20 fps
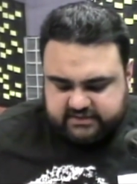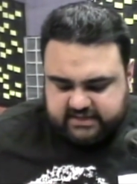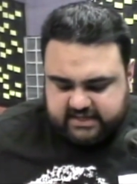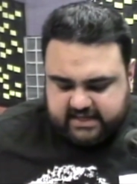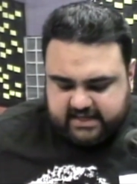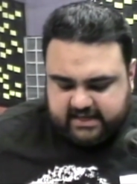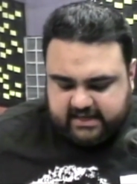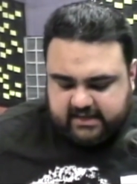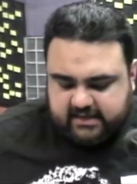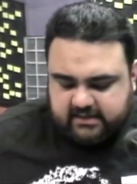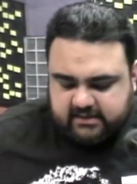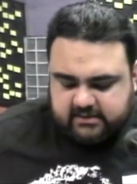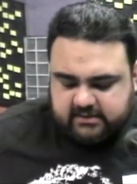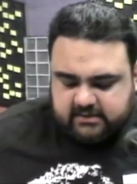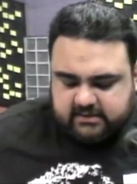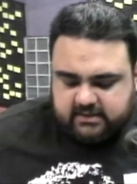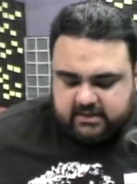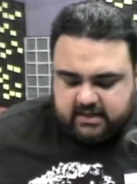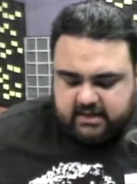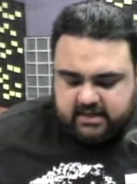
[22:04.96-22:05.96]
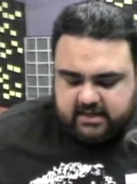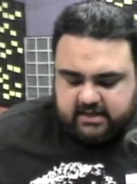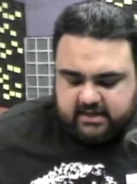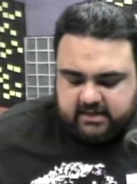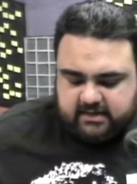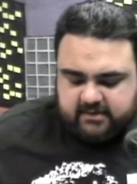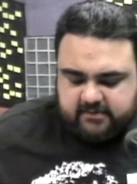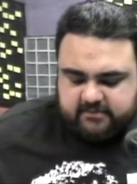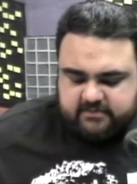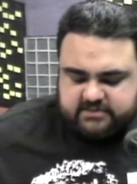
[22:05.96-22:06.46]
Today,
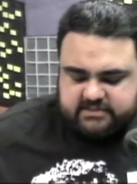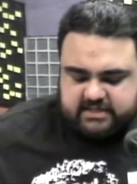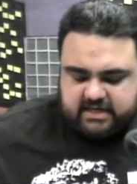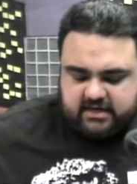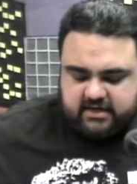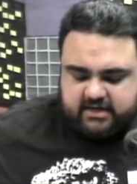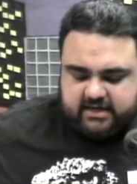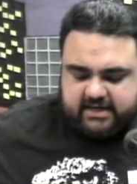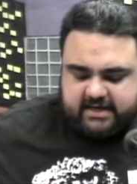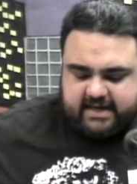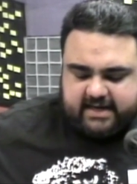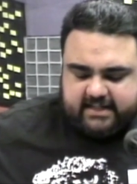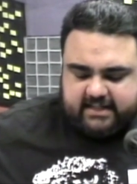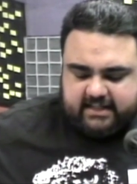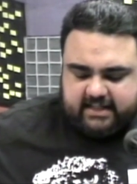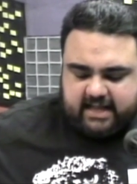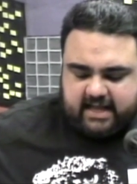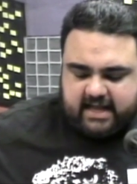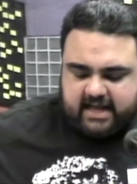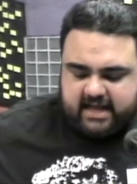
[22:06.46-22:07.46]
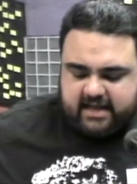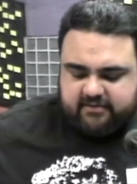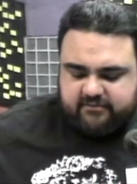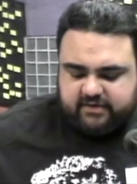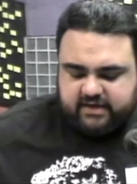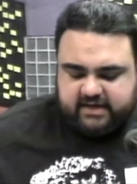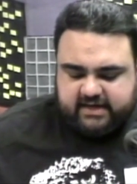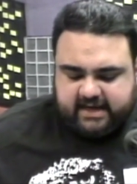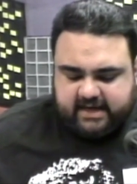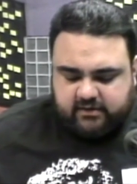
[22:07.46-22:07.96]
Saturday Night Live
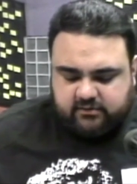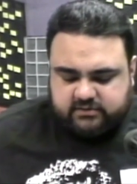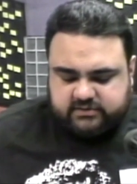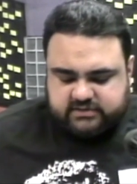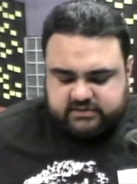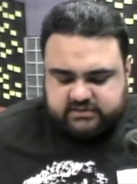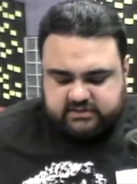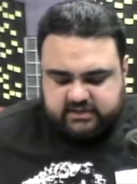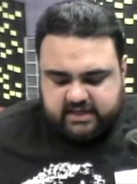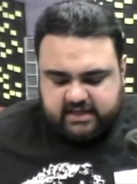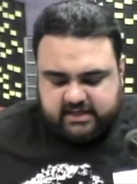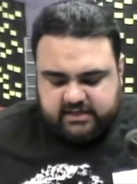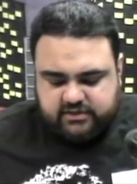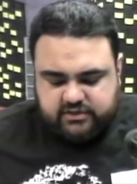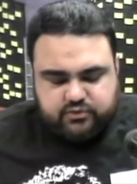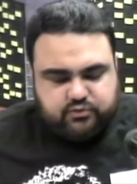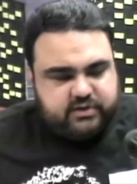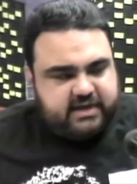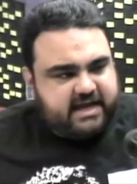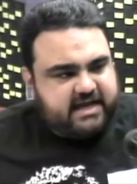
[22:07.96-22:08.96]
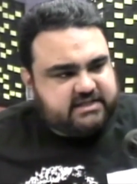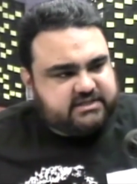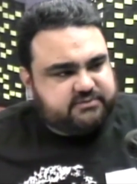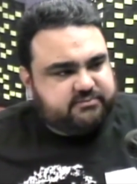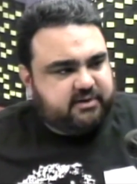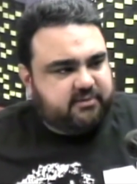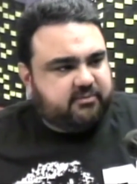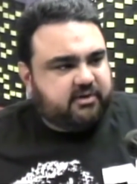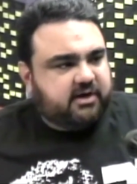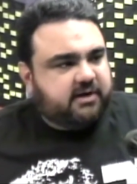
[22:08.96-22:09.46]
announced a new cast
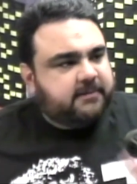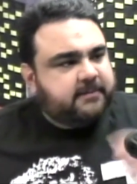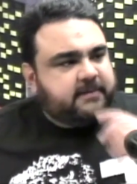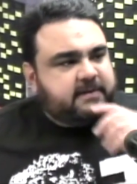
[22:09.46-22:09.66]
member.